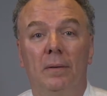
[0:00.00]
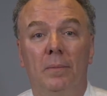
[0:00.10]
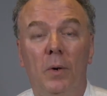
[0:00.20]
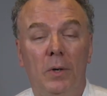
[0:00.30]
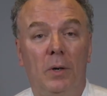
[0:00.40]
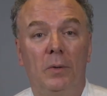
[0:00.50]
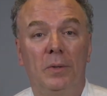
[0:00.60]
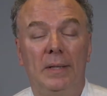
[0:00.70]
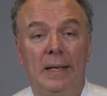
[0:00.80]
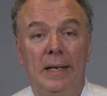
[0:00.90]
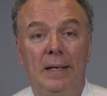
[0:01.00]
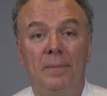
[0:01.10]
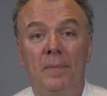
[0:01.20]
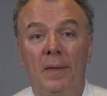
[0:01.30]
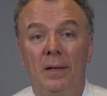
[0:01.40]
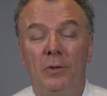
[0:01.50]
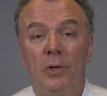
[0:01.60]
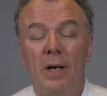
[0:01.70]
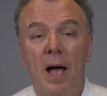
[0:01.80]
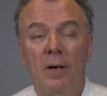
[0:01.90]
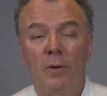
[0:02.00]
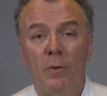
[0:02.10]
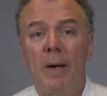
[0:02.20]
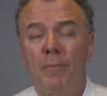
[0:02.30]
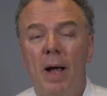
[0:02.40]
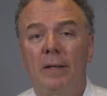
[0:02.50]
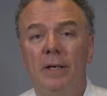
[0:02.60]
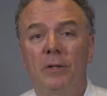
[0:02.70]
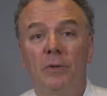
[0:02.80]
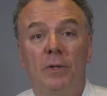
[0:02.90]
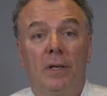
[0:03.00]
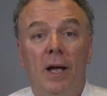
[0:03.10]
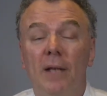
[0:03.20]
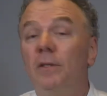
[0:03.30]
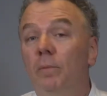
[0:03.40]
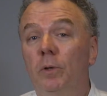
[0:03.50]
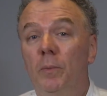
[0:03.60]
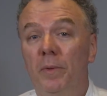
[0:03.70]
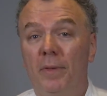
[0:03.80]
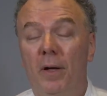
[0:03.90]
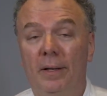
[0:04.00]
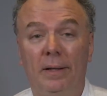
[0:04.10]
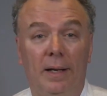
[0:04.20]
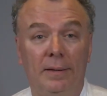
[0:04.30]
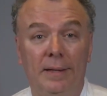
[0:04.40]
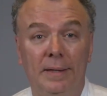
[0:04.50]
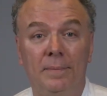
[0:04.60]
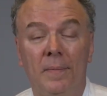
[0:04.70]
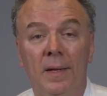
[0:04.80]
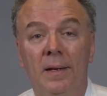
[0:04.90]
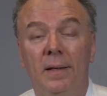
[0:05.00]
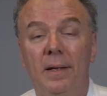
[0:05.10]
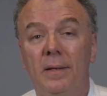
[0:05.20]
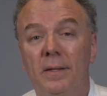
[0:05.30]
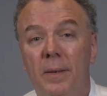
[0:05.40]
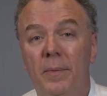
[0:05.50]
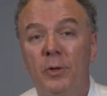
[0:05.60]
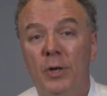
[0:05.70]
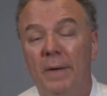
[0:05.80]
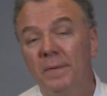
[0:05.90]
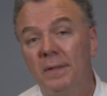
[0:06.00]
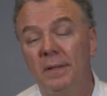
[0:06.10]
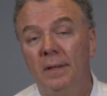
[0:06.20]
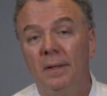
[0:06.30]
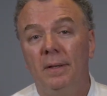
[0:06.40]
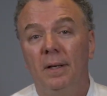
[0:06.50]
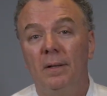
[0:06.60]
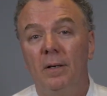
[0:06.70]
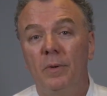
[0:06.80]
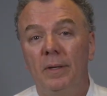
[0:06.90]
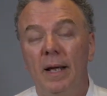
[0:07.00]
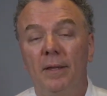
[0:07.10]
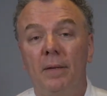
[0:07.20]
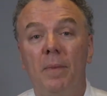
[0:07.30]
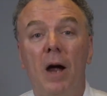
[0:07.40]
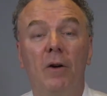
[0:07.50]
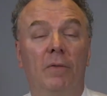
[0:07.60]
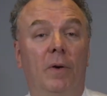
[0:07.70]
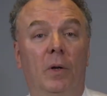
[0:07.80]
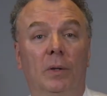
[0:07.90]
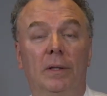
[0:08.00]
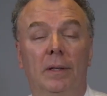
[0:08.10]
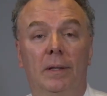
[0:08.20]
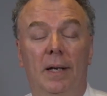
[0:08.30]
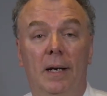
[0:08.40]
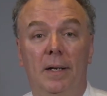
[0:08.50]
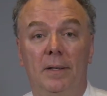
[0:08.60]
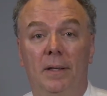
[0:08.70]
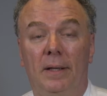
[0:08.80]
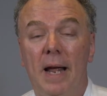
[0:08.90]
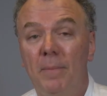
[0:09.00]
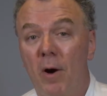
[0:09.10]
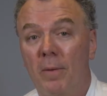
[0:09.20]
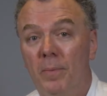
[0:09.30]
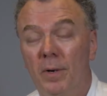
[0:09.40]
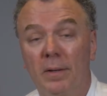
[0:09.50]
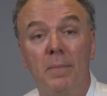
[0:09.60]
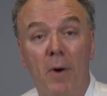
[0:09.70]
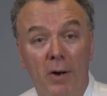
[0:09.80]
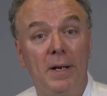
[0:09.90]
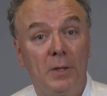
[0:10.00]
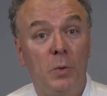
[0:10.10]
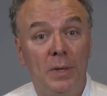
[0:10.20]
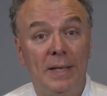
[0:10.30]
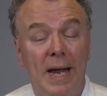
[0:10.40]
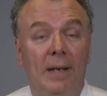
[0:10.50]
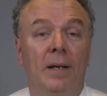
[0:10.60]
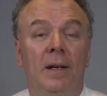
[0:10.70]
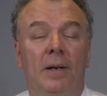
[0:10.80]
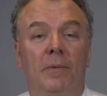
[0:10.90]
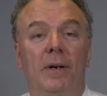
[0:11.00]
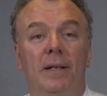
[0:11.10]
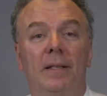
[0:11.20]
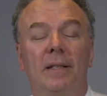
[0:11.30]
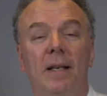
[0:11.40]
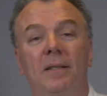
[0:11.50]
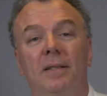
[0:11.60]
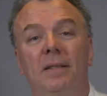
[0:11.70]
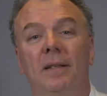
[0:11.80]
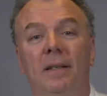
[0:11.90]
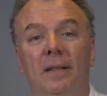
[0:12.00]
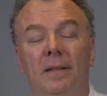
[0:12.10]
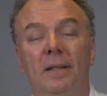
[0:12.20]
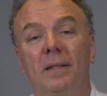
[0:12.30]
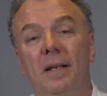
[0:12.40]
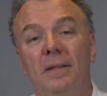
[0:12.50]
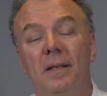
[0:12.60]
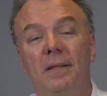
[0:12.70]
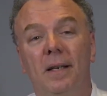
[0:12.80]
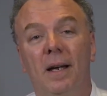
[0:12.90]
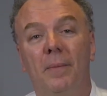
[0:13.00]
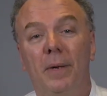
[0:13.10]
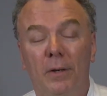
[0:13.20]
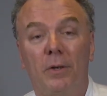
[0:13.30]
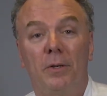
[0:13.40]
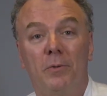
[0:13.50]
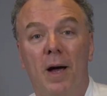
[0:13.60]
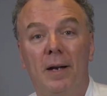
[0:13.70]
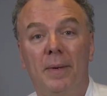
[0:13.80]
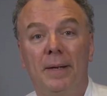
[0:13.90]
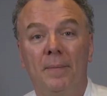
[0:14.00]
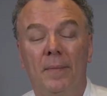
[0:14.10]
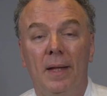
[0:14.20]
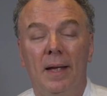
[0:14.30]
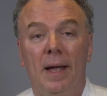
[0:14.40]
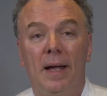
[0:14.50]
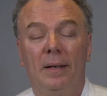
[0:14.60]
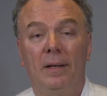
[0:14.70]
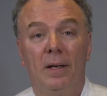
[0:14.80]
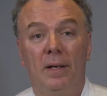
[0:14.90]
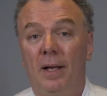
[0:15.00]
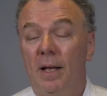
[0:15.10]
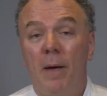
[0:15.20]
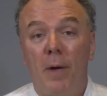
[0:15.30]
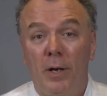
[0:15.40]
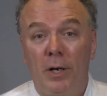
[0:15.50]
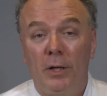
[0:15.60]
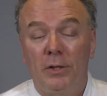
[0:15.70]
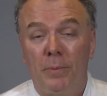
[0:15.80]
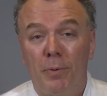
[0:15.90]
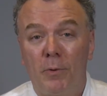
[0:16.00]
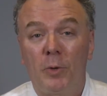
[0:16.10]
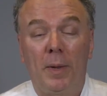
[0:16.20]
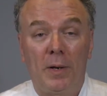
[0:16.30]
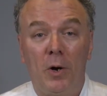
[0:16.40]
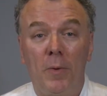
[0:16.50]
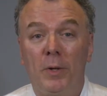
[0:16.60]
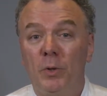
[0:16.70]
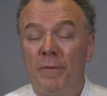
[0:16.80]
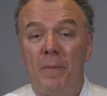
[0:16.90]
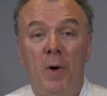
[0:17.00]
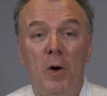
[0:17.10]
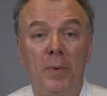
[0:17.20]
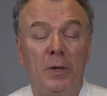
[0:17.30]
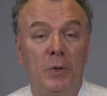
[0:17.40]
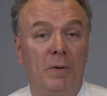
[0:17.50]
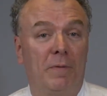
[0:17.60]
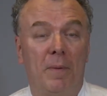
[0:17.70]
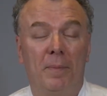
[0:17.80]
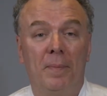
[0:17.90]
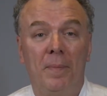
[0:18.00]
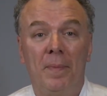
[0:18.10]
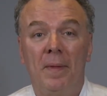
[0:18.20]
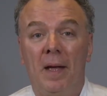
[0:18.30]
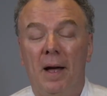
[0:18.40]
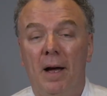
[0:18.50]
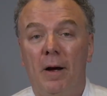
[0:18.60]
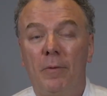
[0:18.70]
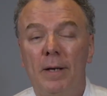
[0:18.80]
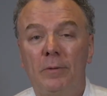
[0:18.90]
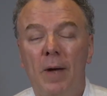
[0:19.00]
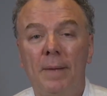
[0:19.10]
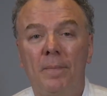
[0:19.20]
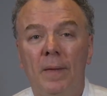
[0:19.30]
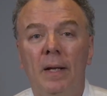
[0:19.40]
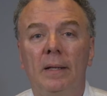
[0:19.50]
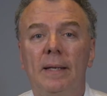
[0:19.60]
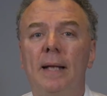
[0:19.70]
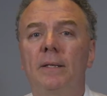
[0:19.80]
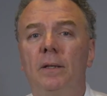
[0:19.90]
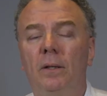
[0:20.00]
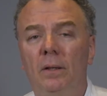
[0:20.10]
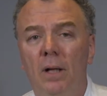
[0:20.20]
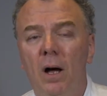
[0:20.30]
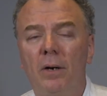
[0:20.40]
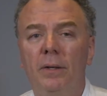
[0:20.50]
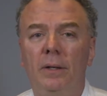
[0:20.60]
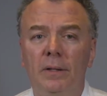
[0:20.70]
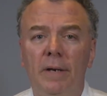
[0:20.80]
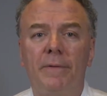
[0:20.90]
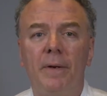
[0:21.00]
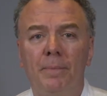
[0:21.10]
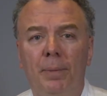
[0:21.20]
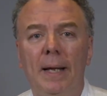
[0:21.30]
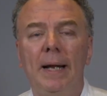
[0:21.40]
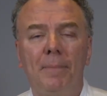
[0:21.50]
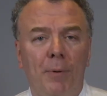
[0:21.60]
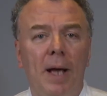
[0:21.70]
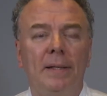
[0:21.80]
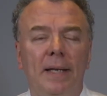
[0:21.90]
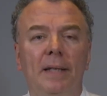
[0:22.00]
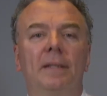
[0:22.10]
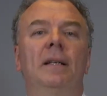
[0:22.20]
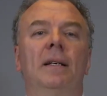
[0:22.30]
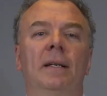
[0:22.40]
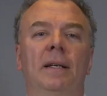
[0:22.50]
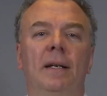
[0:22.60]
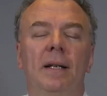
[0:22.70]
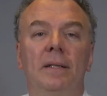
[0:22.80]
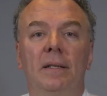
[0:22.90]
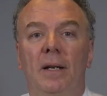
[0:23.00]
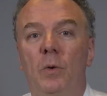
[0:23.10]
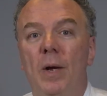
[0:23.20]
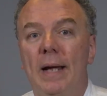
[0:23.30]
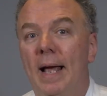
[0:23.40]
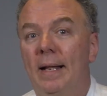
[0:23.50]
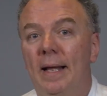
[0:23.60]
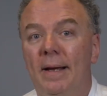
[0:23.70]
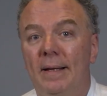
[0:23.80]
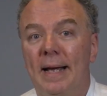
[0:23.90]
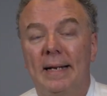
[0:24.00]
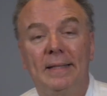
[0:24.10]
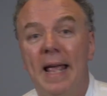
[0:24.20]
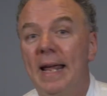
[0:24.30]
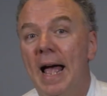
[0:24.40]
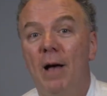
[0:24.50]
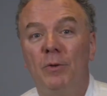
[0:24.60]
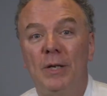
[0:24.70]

Moto's in Chicago, great practitioners, Heston Blumenthal in London. These are some of the chefs, along with Nathan Myhrvold and his landmark book, Modernist Cuisine, where he discuss, discusses um, gastronomy and uh, it's approachable at home. You do it from home. You do it from uh, a restaurant. It takes a little longer, a little different planning process. It isn't quick uh, uh like a steakhouse.